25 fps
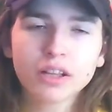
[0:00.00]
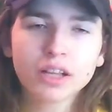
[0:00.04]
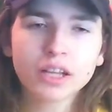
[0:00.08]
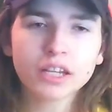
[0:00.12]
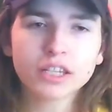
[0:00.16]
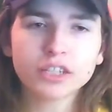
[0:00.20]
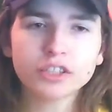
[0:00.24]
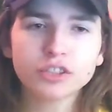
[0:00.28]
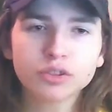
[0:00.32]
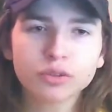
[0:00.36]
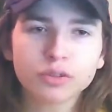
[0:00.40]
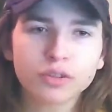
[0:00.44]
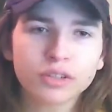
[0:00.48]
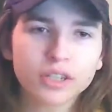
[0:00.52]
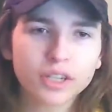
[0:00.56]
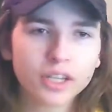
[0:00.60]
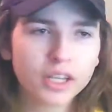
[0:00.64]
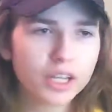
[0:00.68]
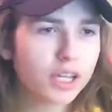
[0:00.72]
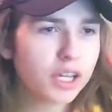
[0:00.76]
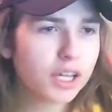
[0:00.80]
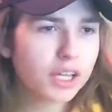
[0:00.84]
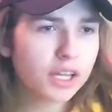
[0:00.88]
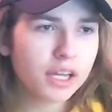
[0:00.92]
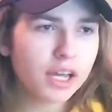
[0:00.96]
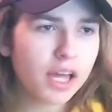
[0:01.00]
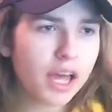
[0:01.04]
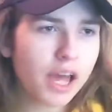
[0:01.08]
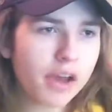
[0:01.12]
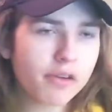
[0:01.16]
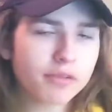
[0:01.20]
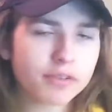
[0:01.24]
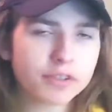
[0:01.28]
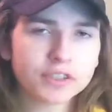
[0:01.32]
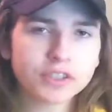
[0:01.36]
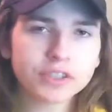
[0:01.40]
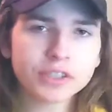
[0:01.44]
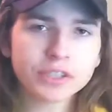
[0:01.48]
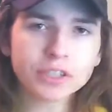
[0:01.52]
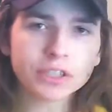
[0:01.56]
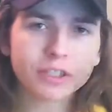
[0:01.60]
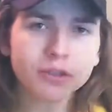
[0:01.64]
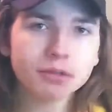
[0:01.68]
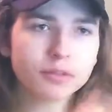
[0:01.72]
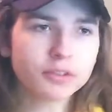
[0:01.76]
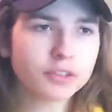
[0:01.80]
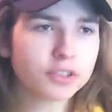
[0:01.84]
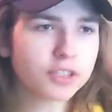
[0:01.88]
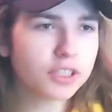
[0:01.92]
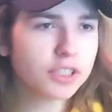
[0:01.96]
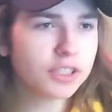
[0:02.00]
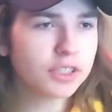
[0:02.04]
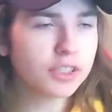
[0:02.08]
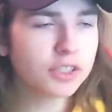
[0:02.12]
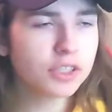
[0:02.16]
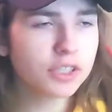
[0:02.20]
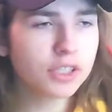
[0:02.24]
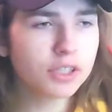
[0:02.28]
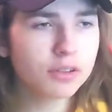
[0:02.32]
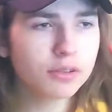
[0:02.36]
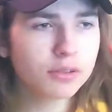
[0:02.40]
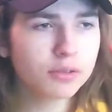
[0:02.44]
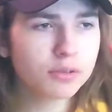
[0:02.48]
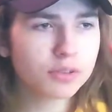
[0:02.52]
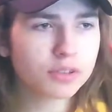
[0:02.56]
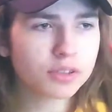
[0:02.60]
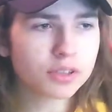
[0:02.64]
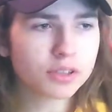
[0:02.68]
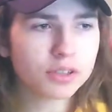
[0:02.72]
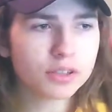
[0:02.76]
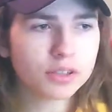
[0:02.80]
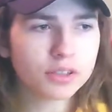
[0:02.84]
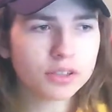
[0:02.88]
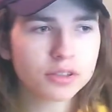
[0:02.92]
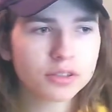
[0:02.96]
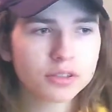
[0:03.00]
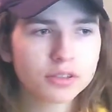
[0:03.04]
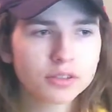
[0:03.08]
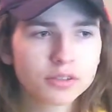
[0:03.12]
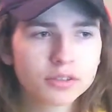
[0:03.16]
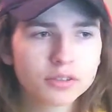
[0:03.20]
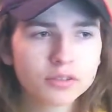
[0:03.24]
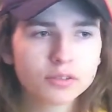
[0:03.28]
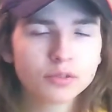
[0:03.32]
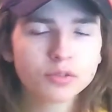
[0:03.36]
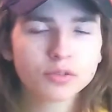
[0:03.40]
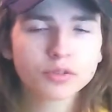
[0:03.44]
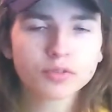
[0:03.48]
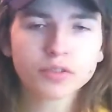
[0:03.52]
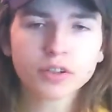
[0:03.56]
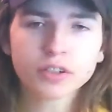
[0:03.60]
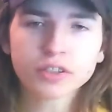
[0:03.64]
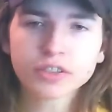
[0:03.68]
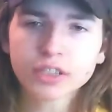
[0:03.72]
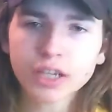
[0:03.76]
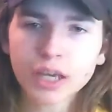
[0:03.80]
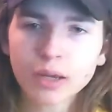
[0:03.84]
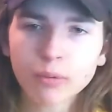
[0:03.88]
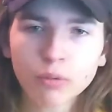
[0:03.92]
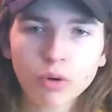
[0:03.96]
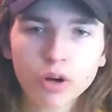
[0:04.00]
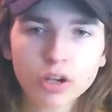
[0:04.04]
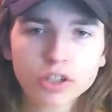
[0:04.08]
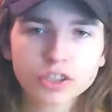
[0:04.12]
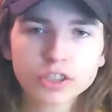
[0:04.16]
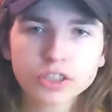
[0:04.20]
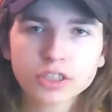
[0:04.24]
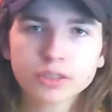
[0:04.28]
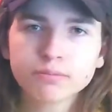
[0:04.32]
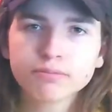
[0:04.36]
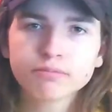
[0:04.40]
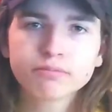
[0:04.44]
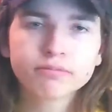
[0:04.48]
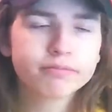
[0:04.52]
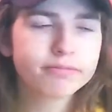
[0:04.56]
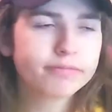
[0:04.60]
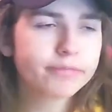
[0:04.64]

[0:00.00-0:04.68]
I enjoyed every scene he was in. You know, it was a fun time watching him.